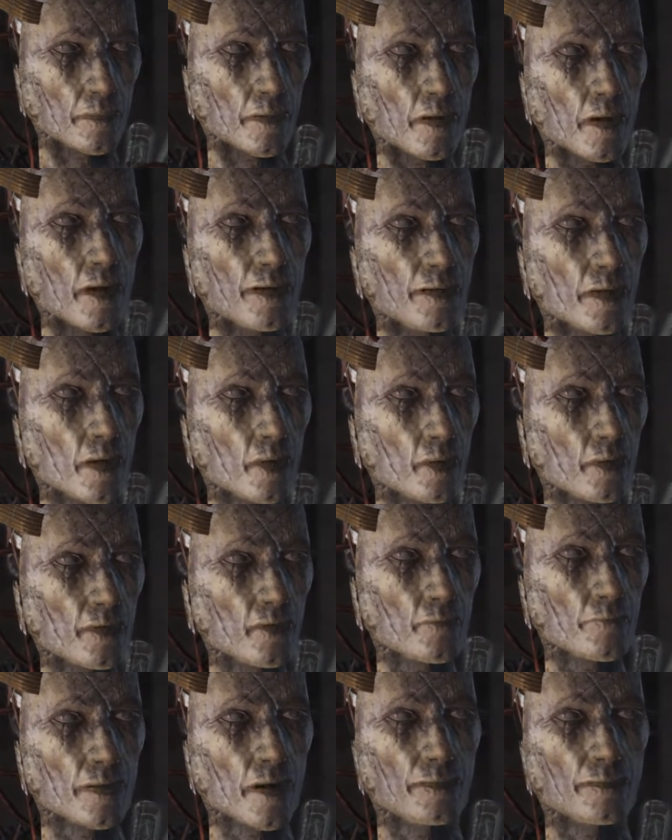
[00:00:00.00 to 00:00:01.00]
Allowing
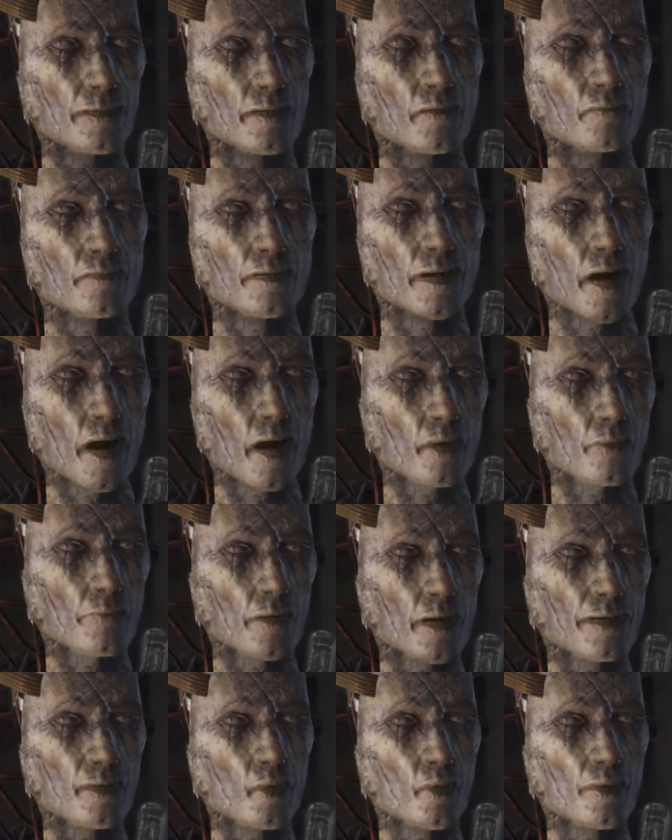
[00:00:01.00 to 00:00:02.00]
them to safeguard
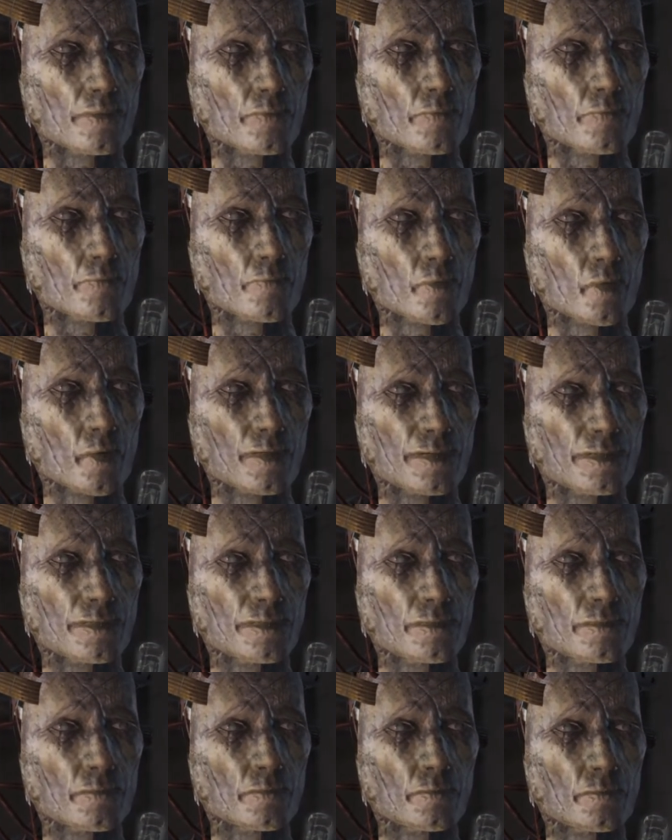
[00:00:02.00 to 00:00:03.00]
my old memories.
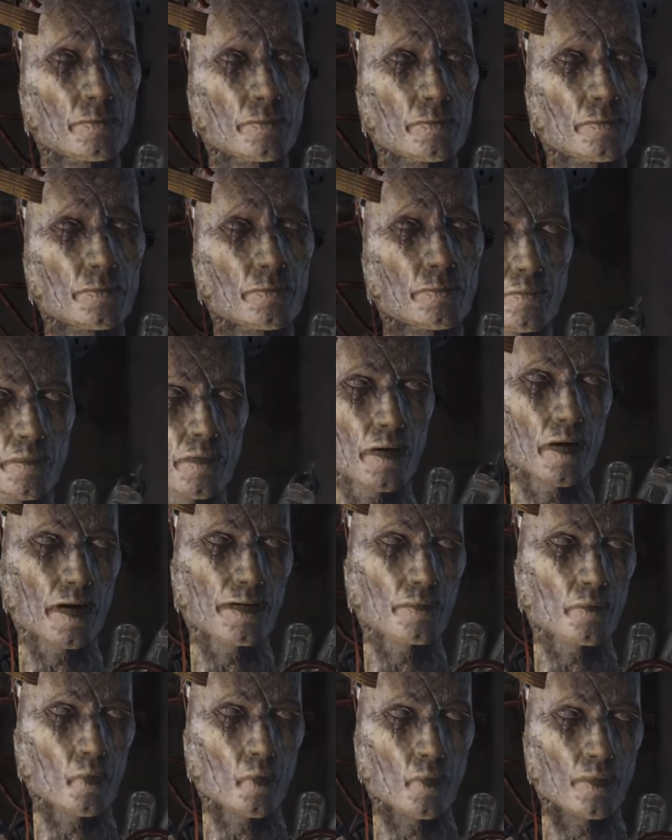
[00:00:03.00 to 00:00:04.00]
I
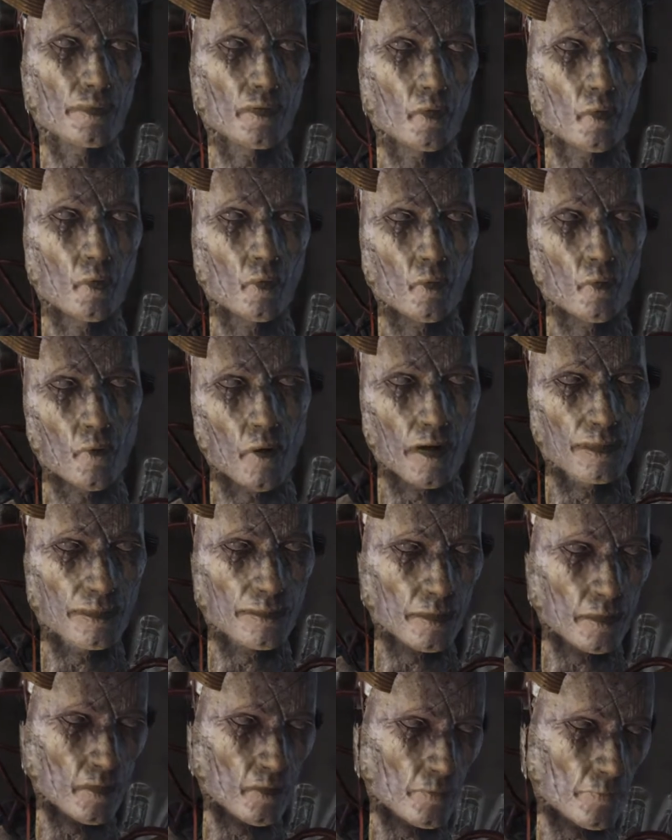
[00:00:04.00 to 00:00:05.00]
don't know what's
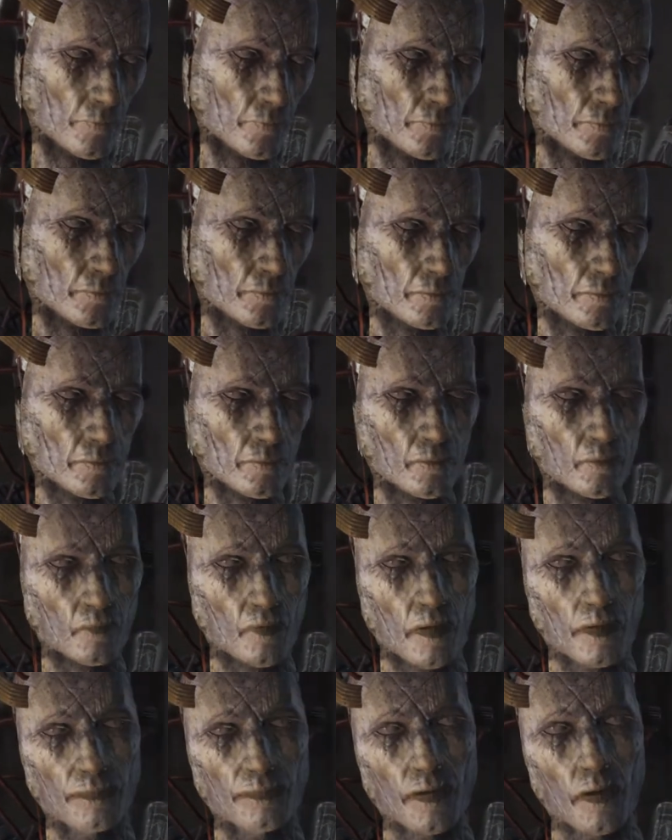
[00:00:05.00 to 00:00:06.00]
in them.
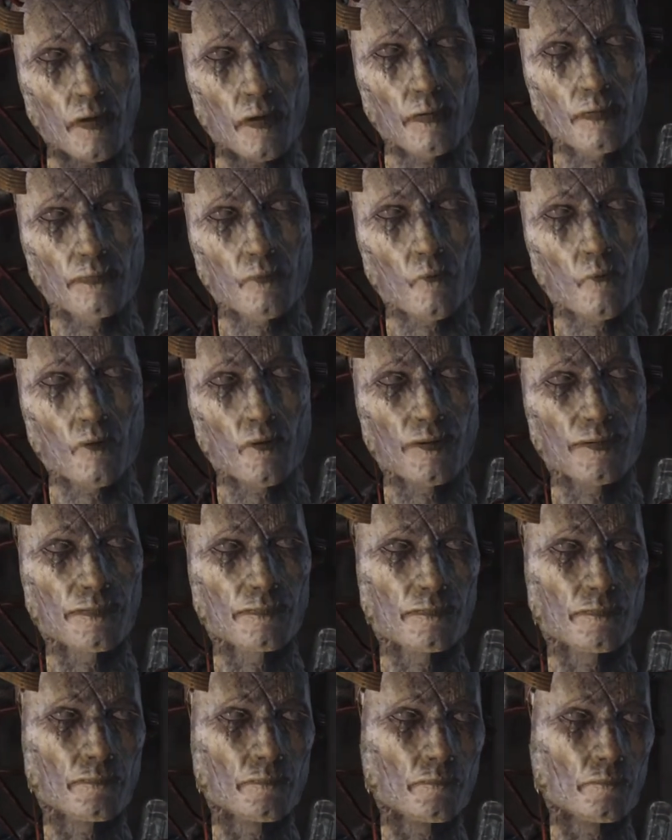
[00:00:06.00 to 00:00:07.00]
That's how it
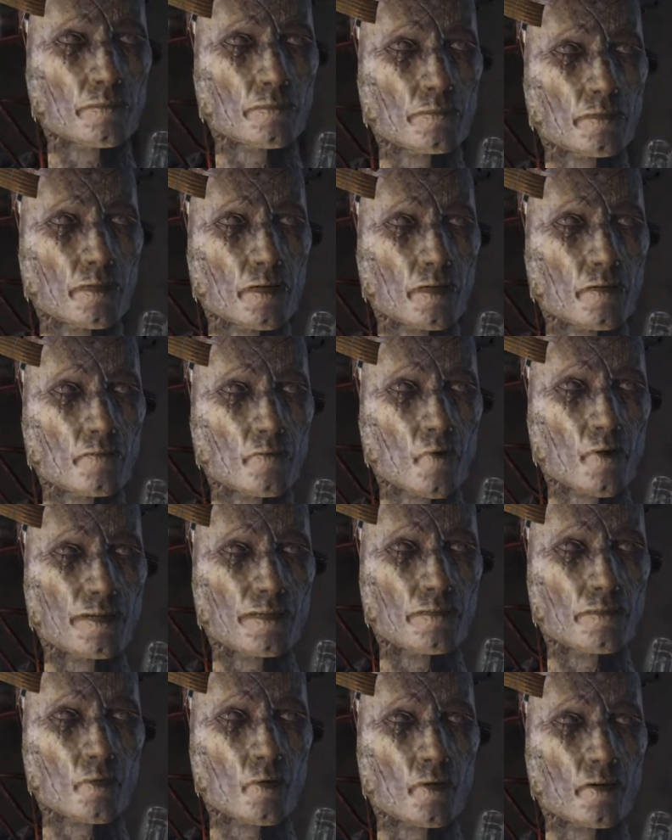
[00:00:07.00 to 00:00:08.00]
works. If
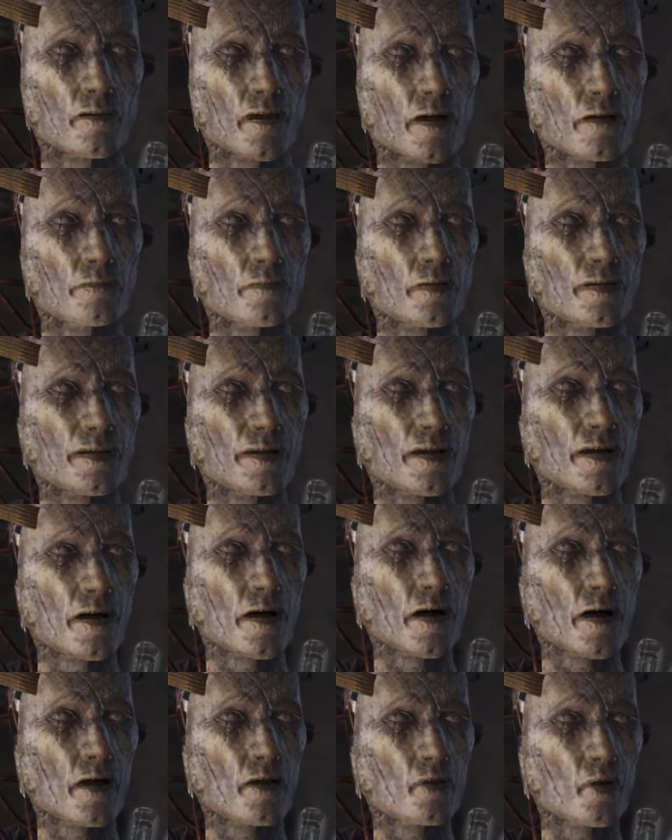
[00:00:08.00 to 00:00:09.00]
we do nothing
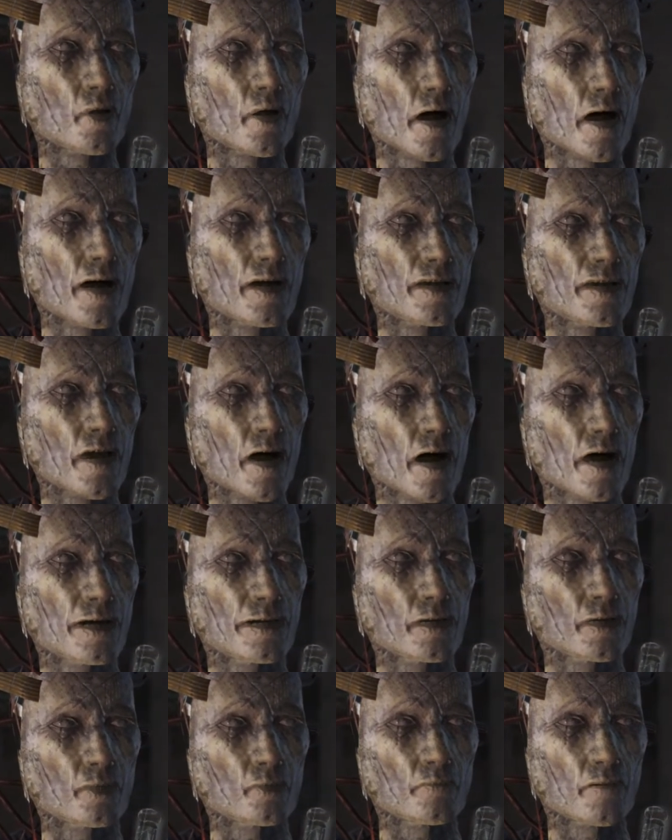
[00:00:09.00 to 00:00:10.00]
and the wrong
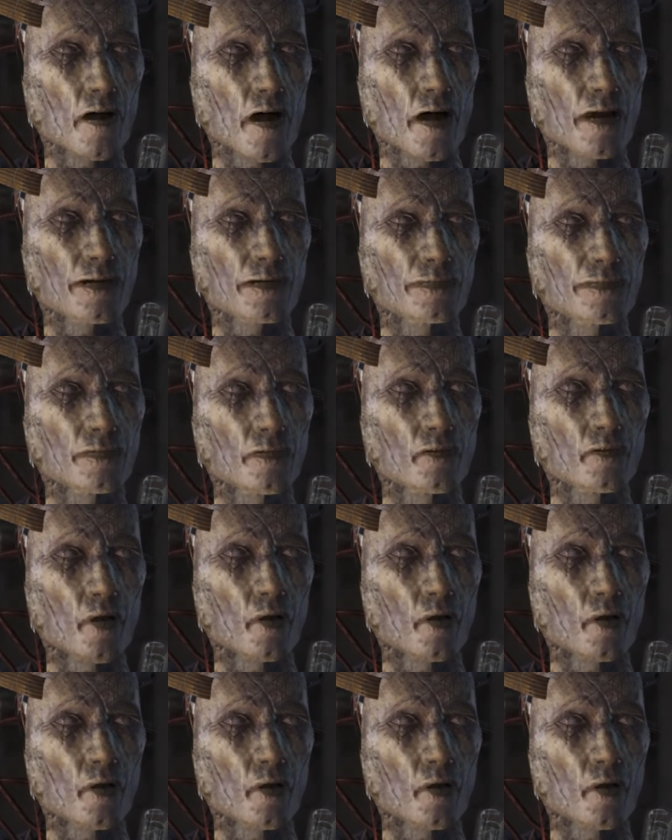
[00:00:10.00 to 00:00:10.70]
knowledge falls in the